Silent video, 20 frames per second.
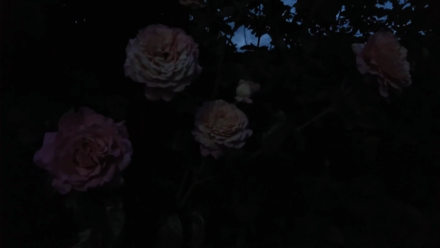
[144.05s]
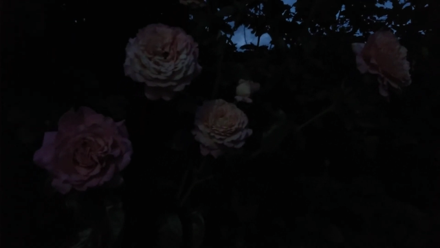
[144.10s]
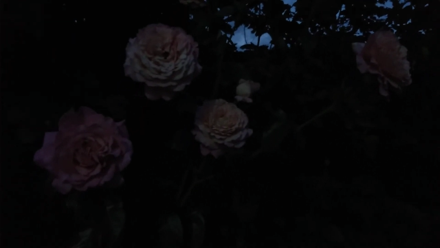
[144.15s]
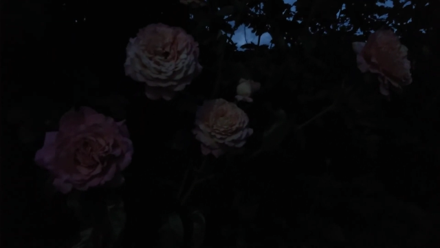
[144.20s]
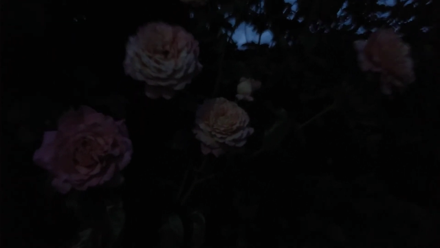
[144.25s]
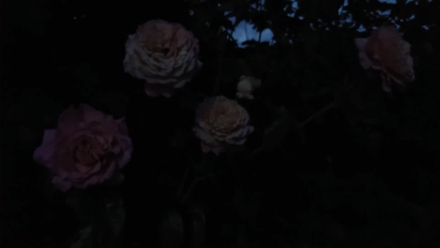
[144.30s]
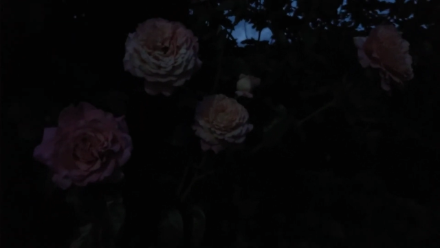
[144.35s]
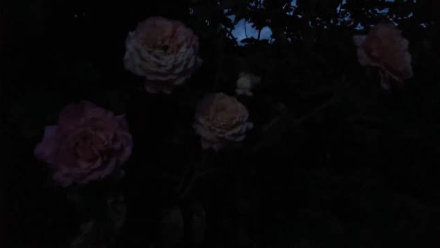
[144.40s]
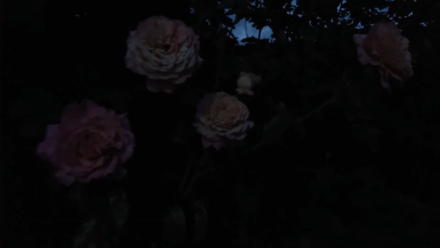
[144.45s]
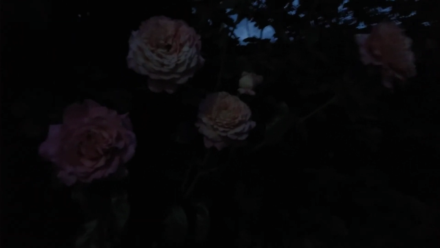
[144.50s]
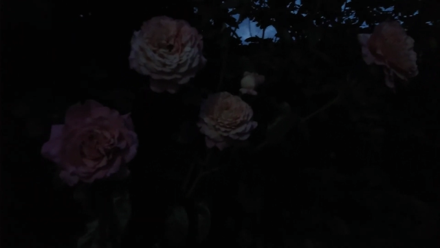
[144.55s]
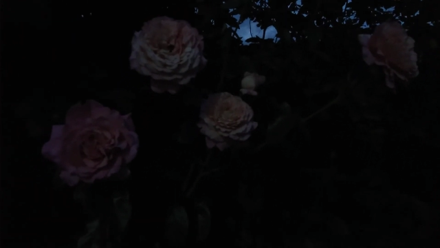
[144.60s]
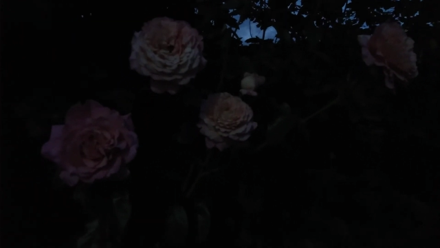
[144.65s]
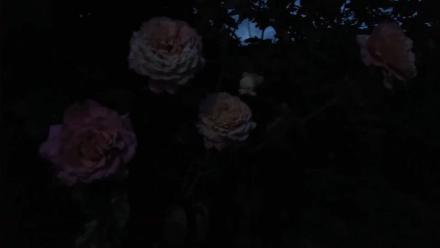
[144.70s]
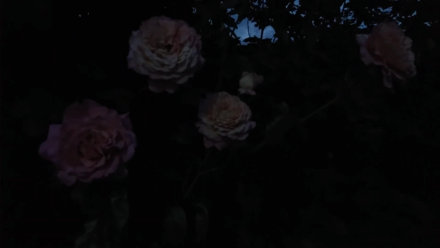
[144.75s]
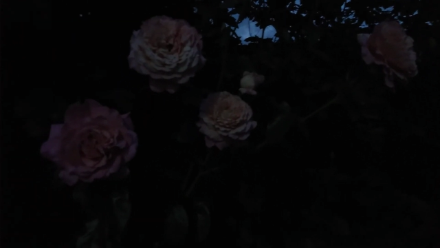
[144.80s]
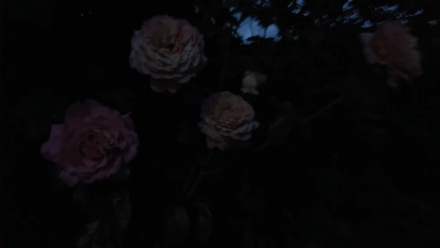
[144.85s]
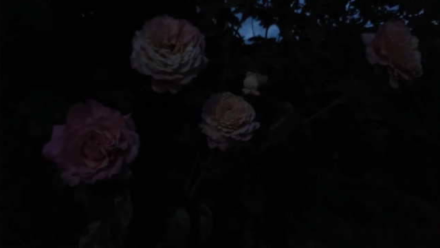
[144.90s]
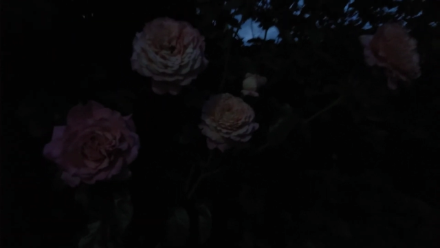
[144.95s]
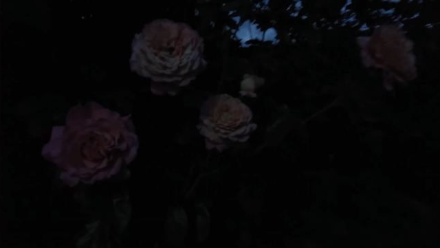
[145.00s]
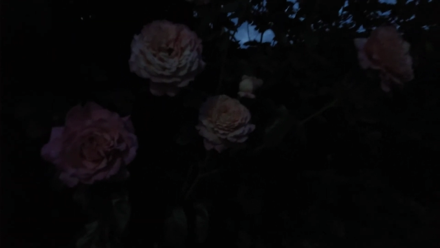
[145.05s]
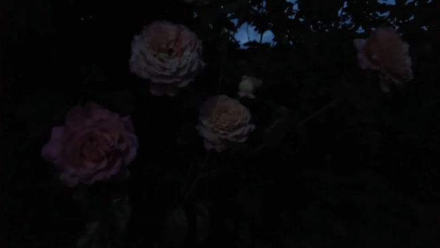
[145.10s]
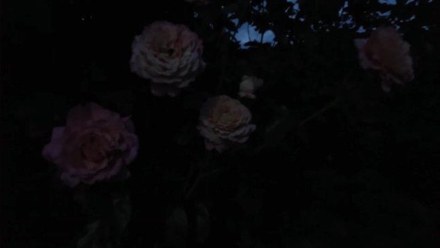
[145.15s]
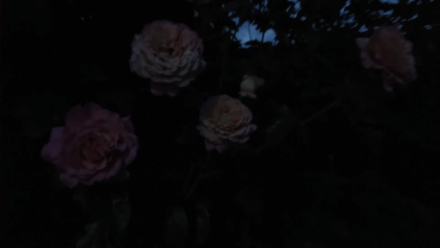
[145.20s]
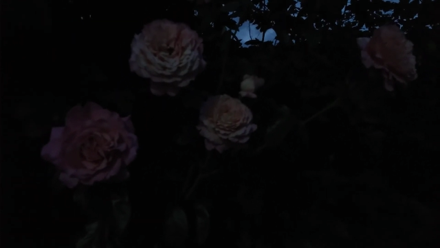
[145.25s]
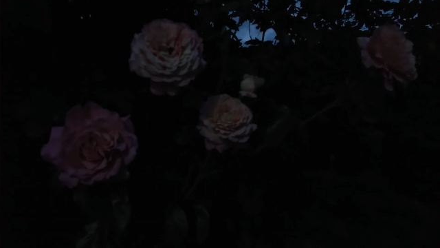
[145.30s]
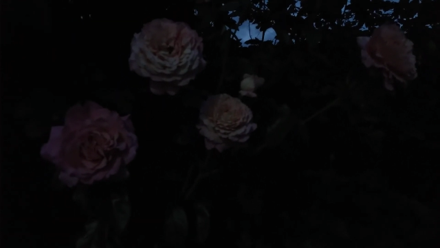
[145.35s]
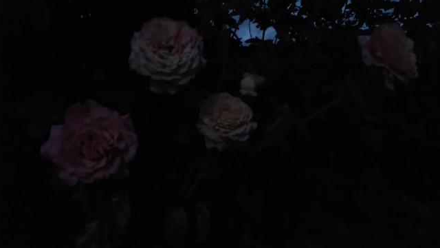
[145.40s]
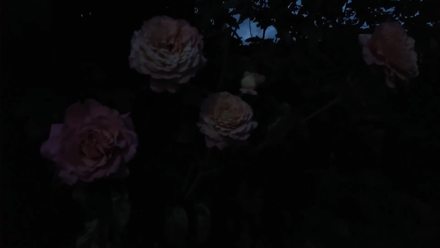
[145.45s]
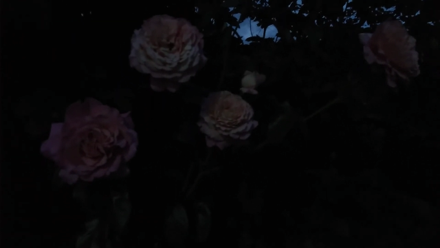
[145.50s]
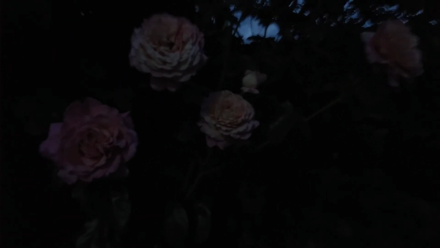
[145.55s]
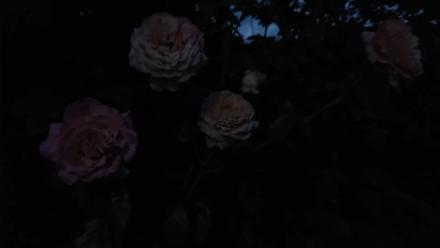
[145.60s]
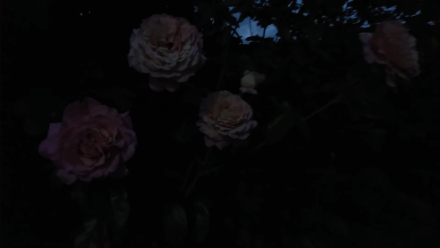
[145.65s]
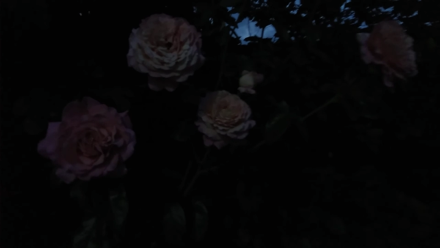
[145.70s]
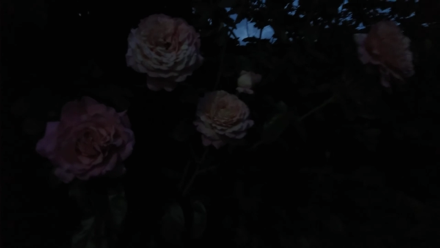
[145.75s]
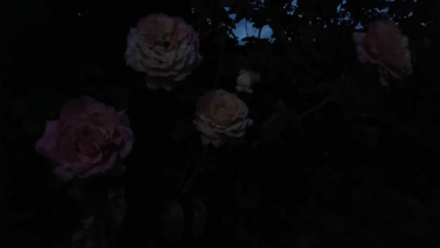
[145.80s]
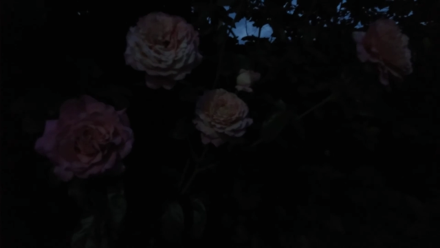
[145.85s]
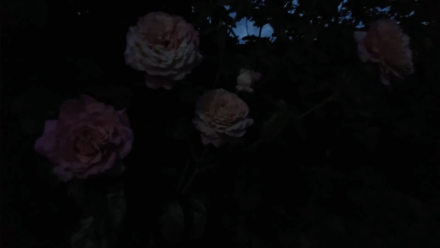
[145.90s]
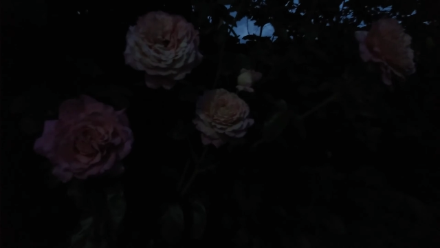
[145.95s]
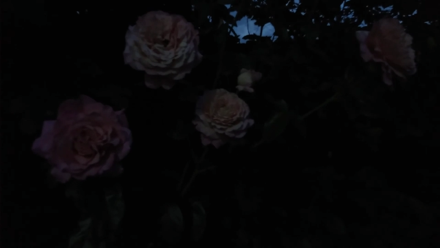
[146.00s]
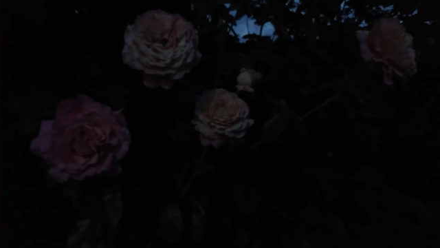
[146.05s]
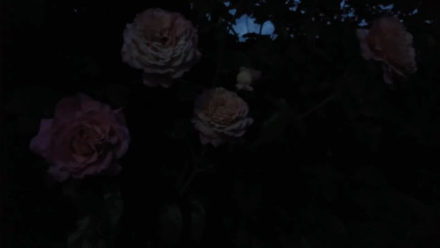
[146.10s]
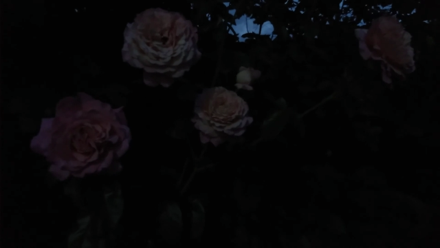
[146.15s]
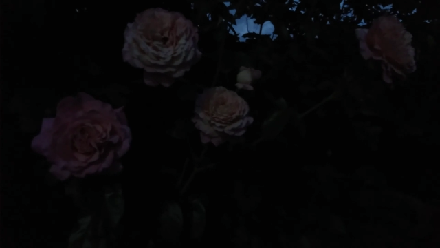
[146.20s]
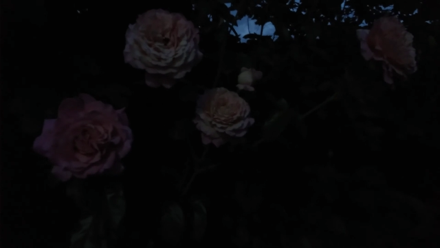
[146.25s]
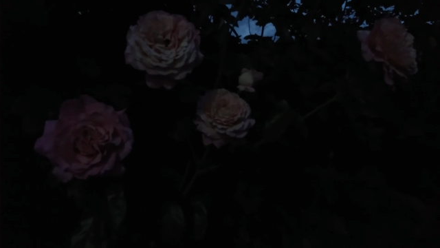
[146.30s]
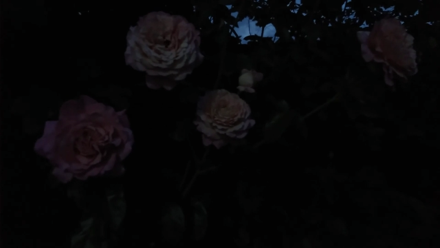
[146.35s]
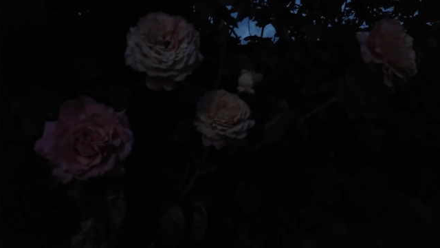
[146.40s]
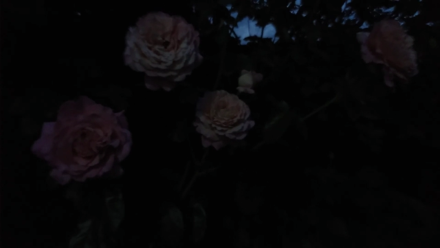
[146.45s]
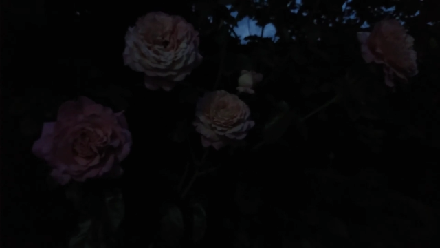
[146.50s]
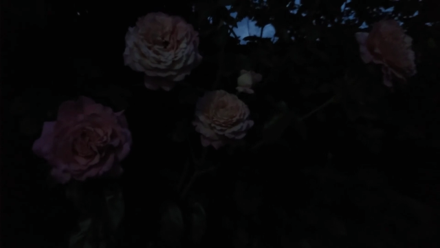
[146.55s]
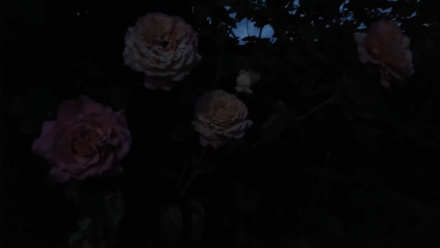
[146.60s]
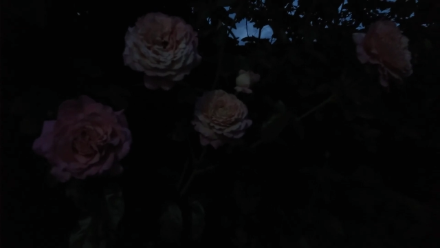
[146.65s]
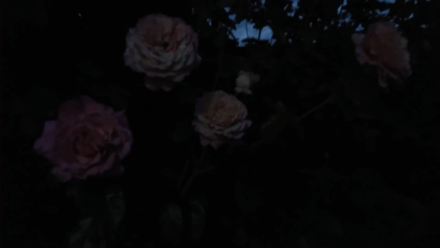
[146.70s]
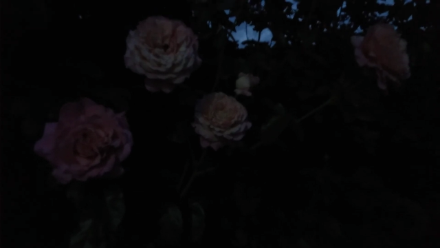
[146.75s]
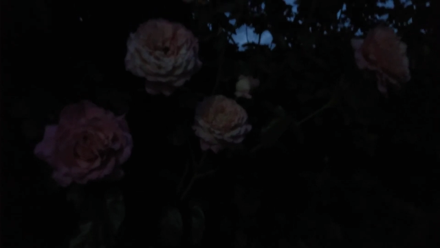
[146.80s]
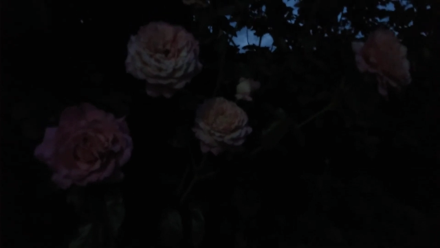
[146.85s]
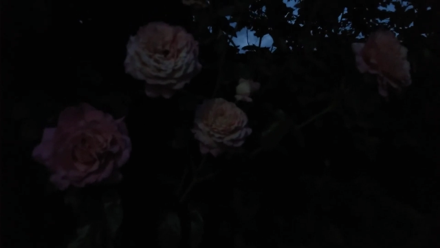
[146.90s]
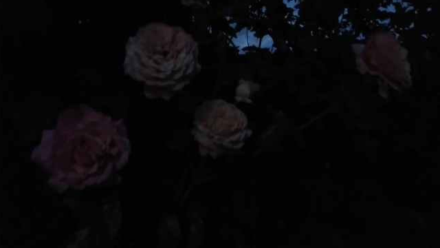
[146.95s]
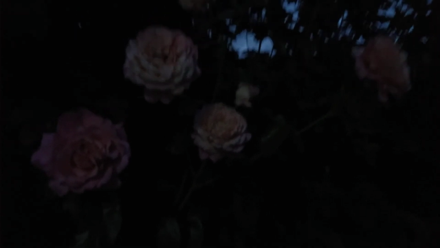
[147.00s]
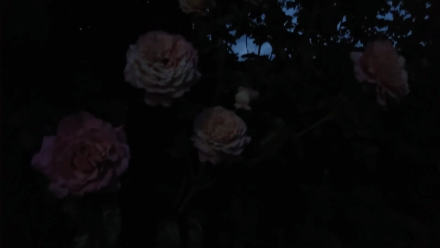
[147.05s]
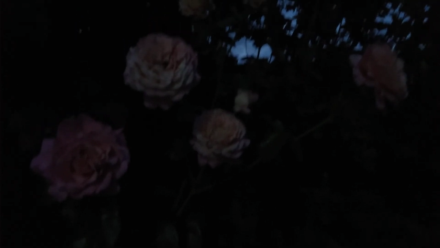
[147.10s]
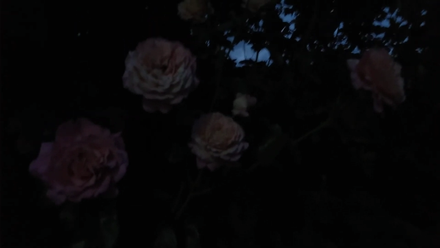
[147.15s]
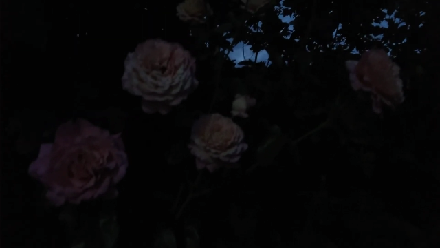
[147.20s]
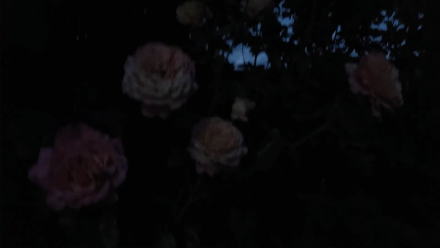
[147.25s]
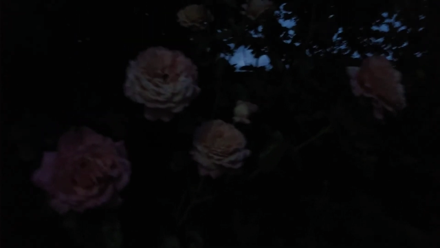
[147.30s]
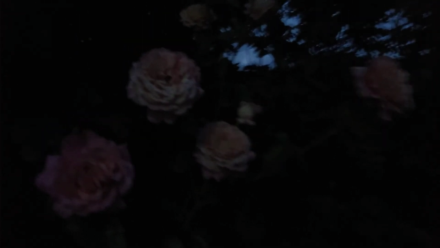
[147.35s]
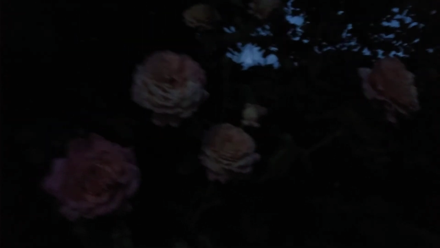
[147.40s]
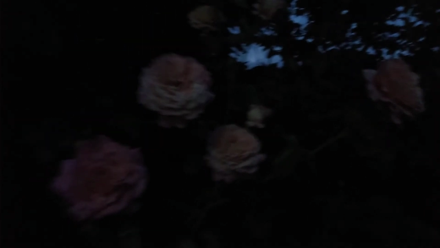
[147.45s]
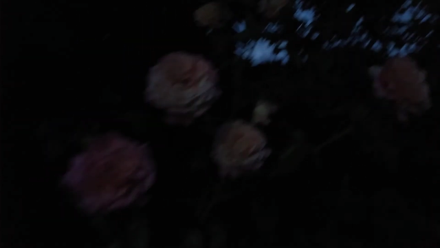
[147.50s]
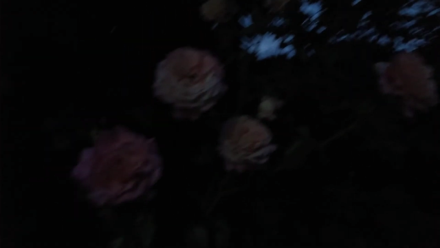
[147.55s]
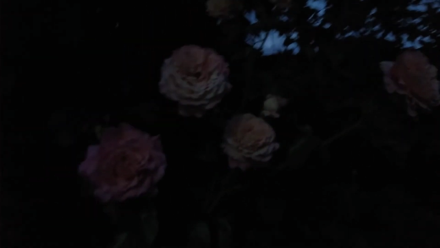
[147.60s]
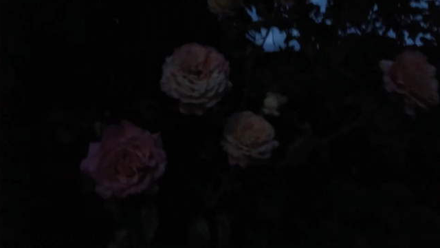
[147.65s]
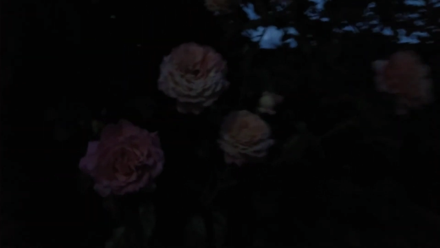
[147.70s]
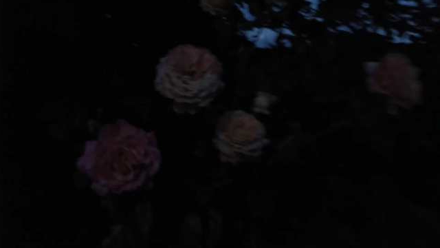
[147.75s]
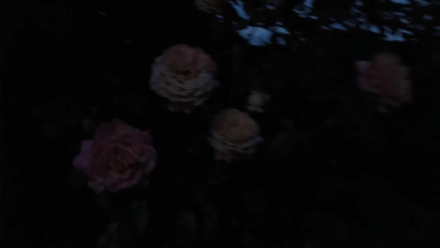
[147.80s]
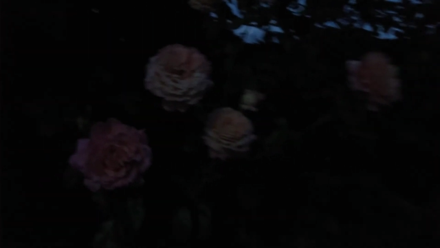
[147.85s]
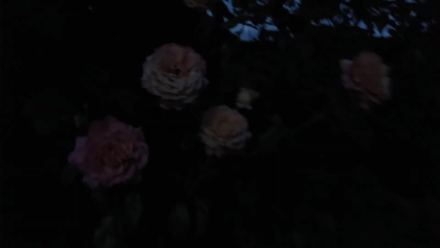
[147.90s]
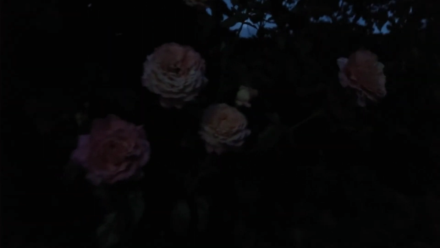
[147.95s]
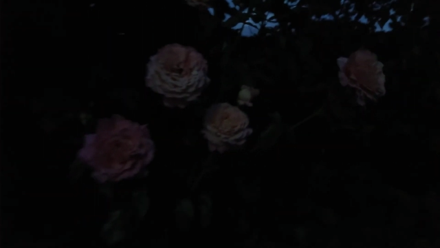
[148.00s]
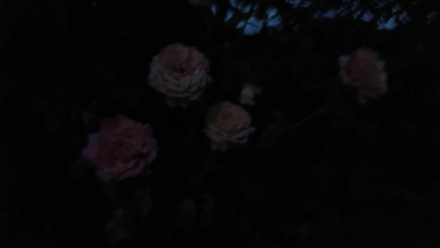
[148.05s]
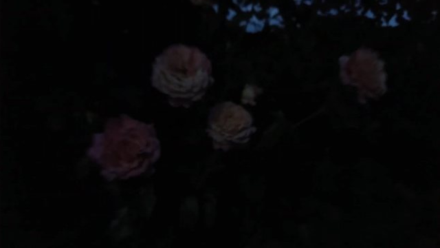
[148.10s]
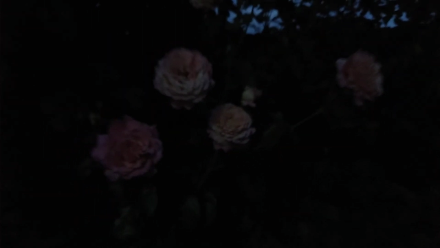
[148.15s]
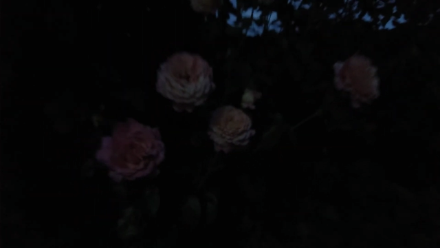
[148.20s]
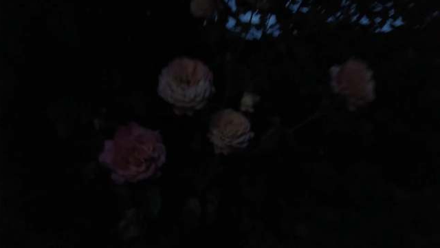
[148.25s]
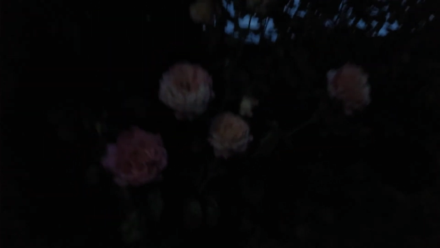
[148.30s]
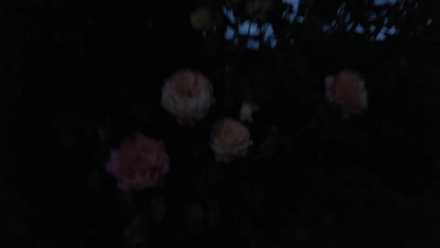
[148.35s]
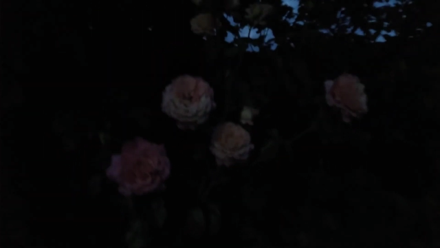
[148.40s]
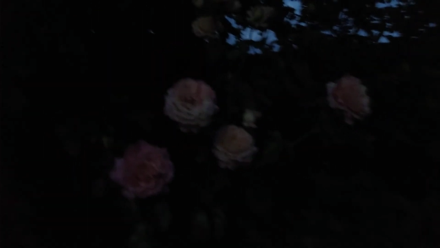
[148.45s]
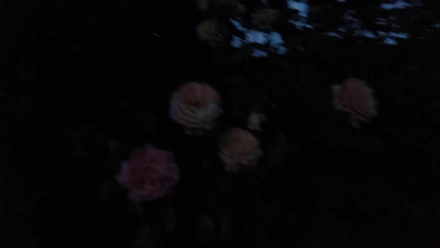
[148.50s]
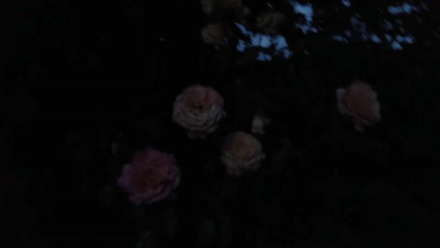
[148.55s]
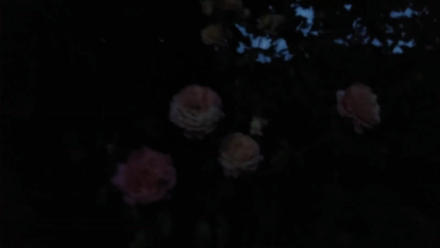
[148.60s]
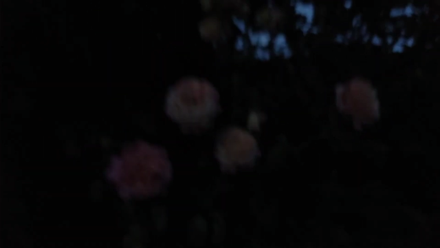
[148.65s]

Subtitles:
[unreadable: no face in view]